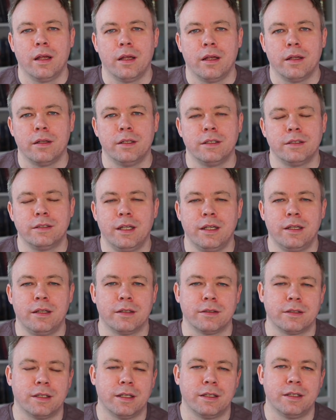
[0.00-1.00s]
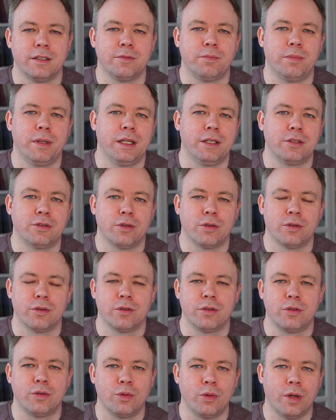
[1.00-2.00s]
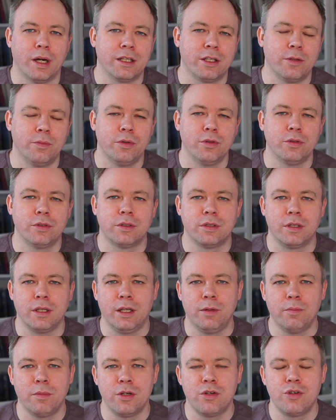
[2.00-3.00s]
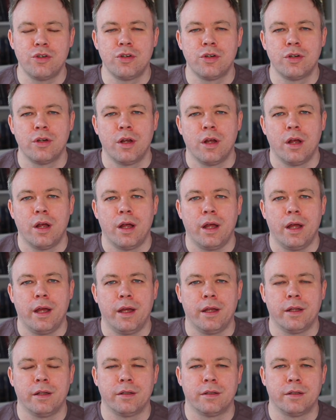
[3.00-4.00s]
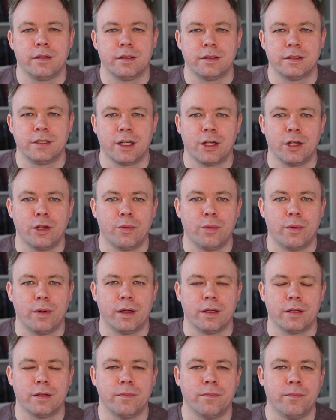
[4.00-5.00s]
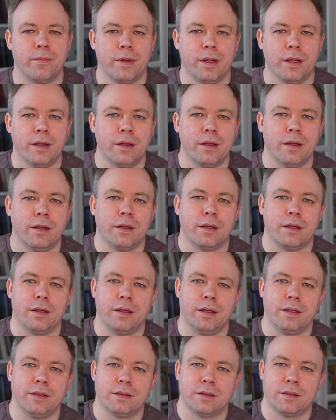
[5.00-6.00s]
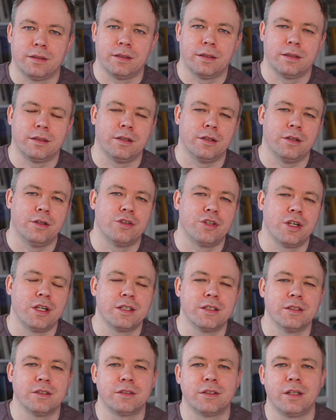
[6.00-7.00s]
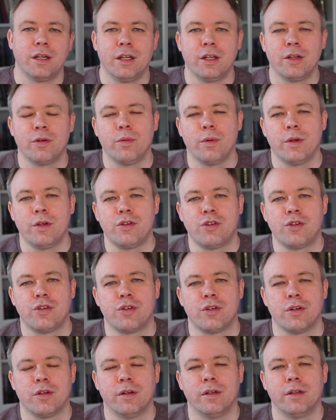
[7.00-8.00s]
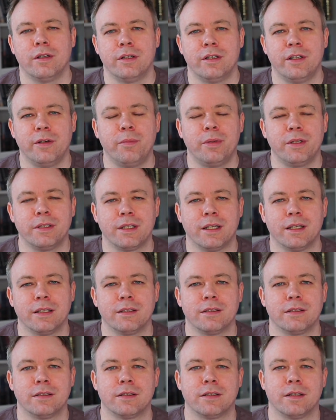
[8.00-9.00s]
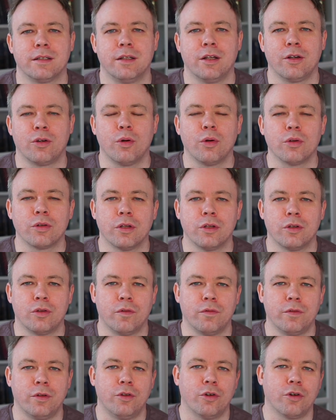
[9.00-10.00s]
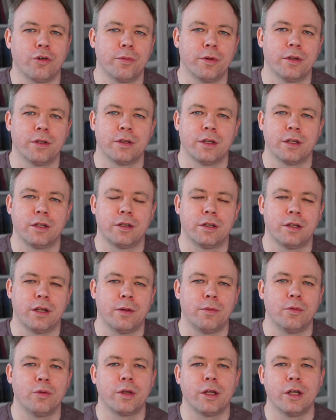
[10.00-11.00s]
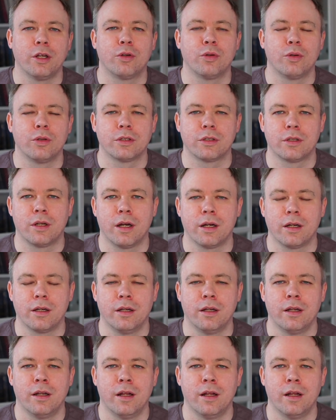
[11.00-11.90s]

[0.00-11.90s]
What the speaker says: This dataset is based on two attributes, image, and second one is a JSON string, which represents the content of the document that I'm looking to extract.